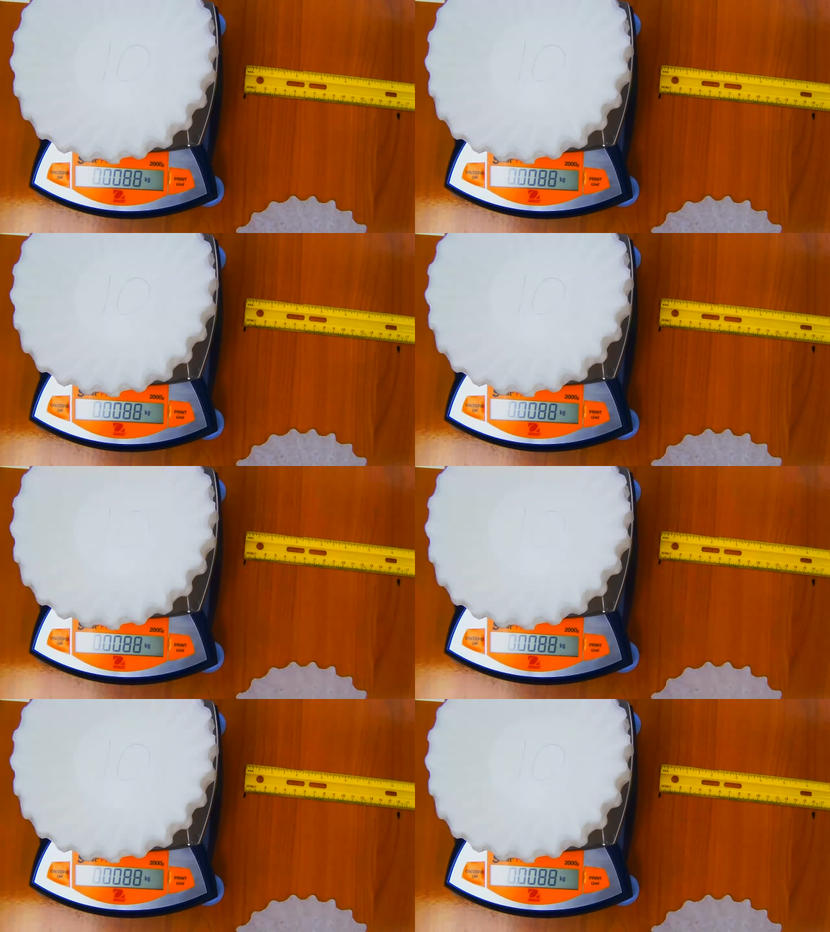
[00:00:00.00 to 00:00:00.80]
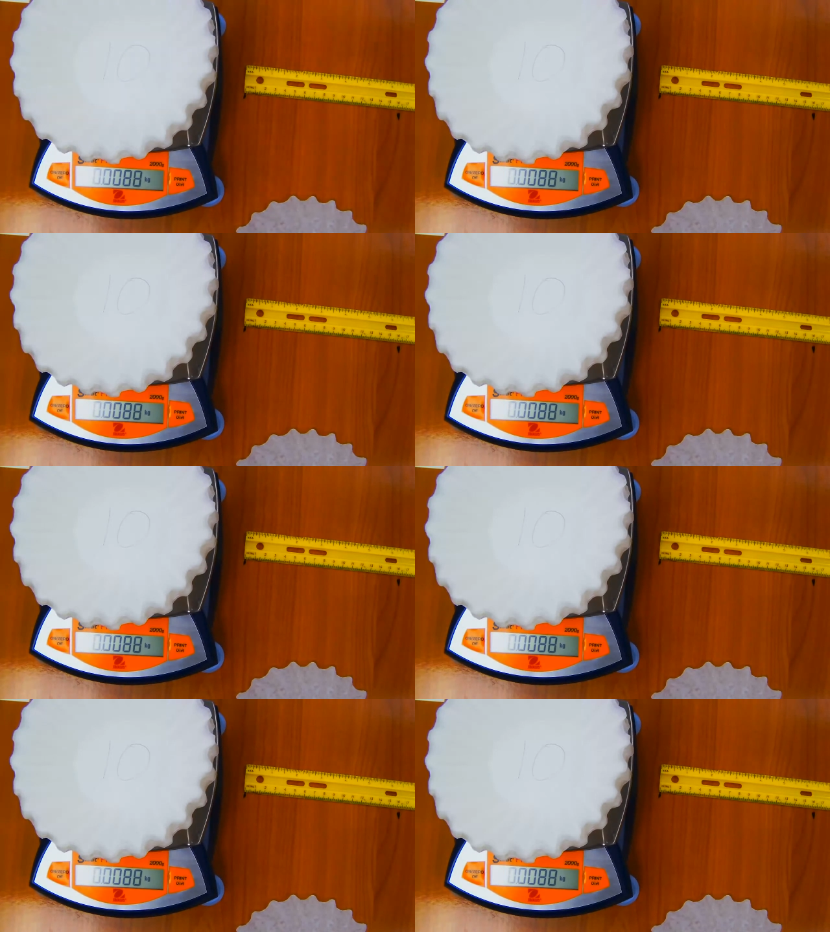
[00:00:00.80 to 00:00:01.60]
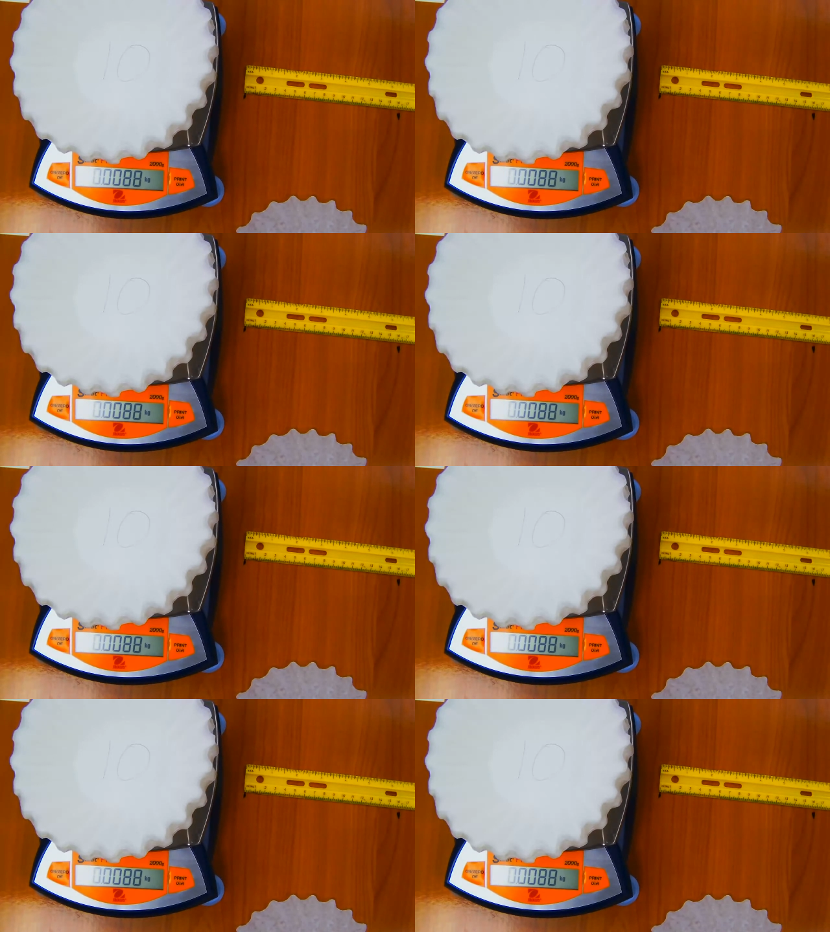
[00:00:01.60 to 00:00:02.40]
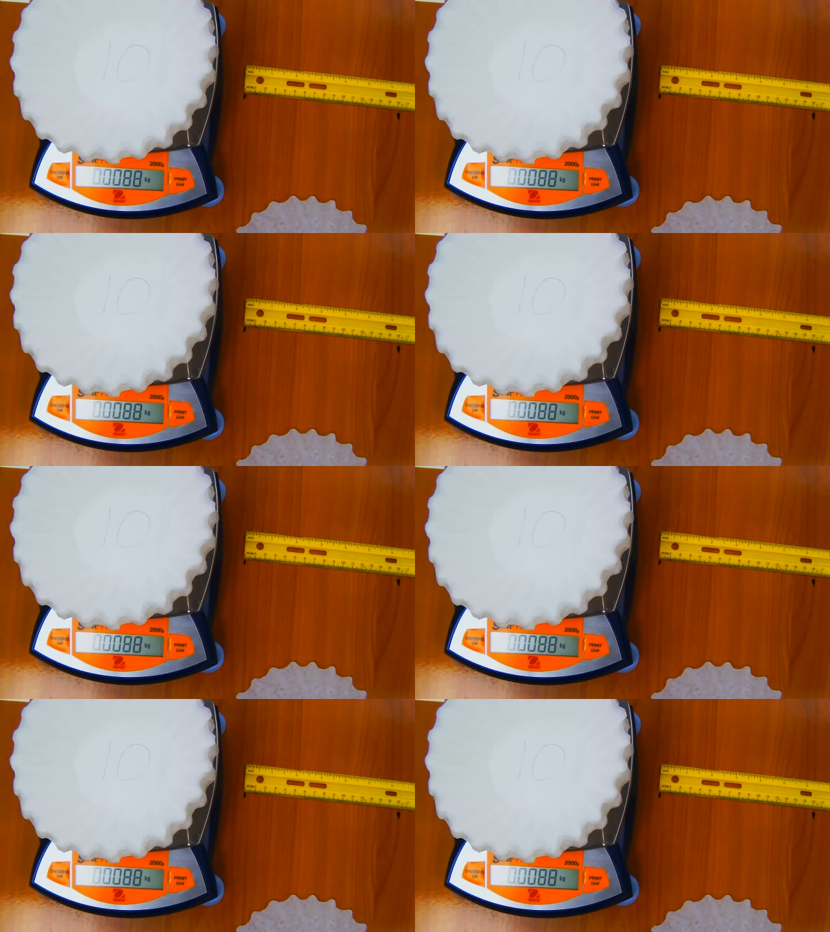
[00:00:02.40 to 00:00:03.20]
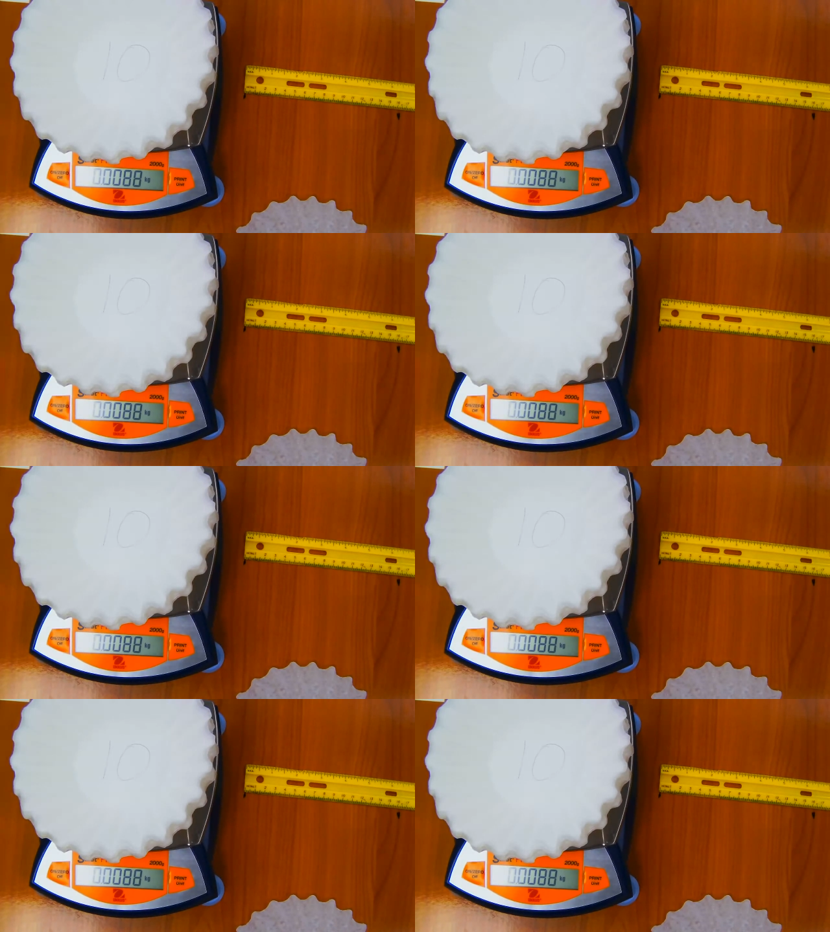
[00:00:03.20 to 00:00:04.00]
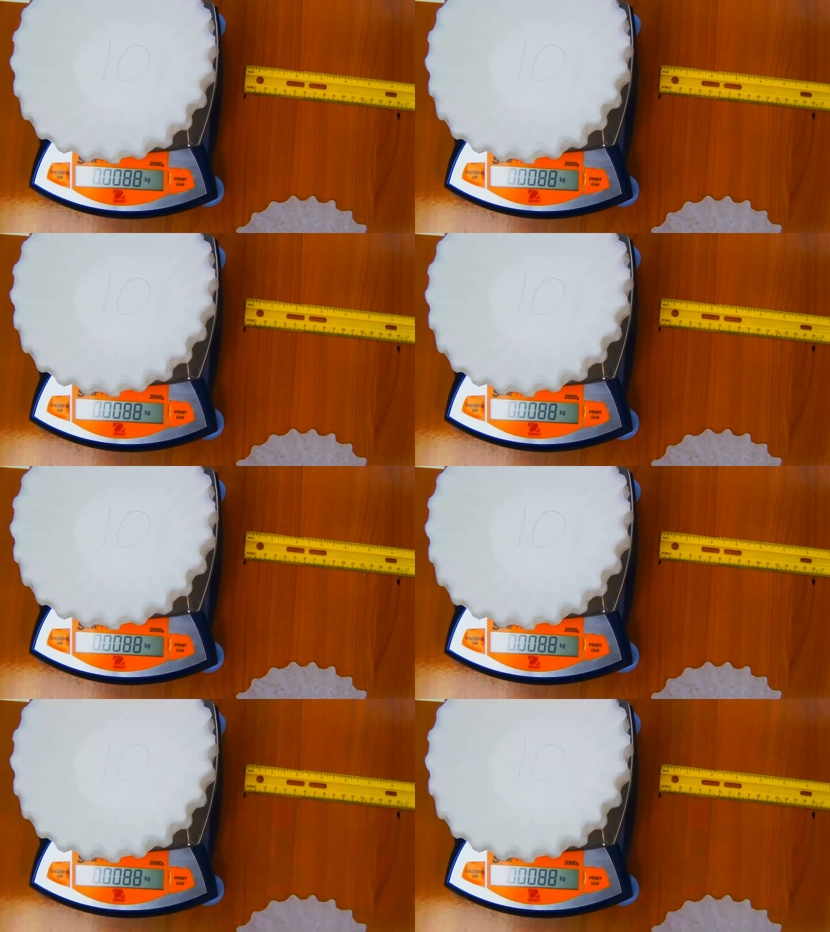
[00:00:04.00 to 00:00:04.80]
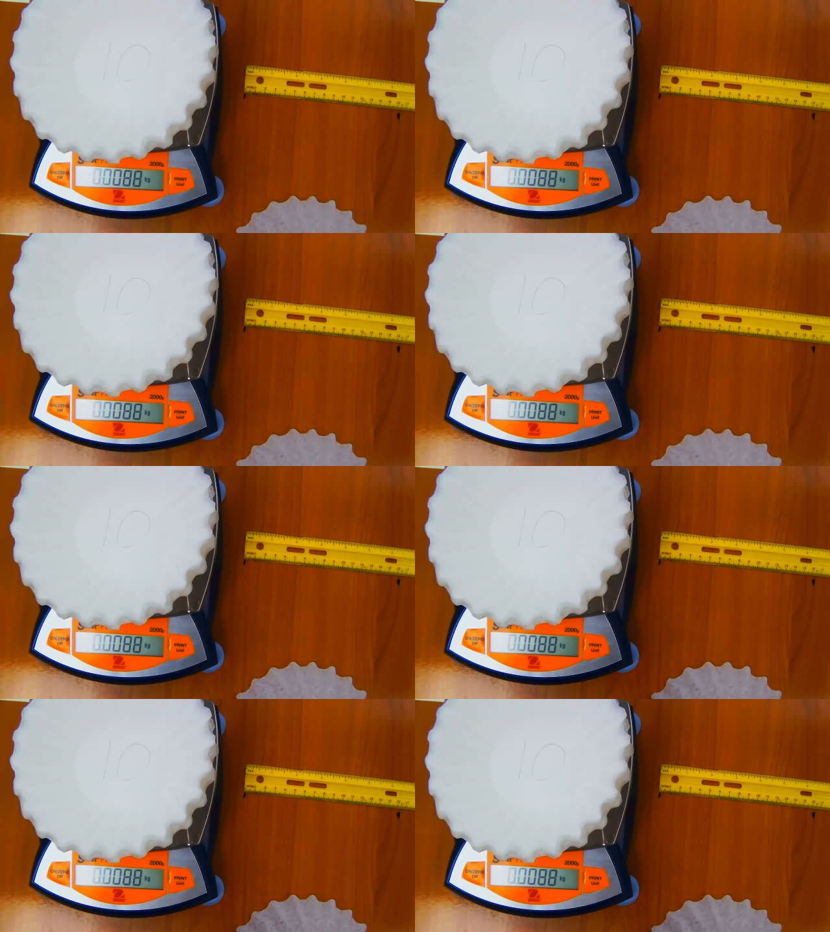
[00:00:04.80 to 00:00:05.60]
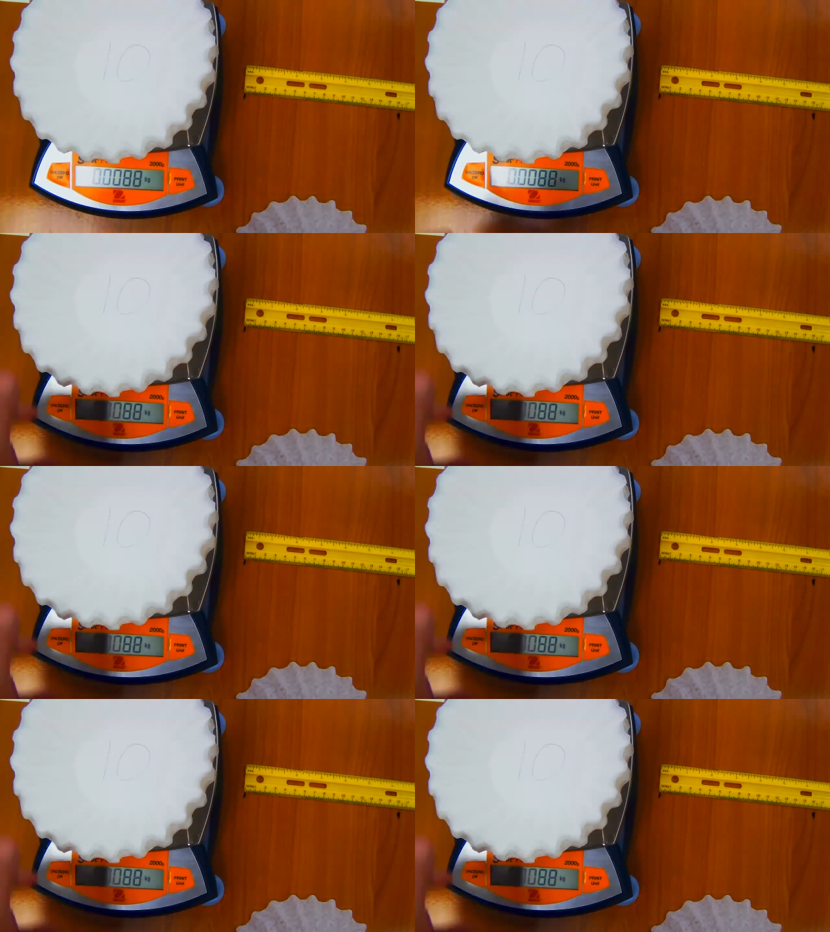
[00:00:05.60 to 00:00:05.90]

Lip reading: Nobody's mouth can be seen.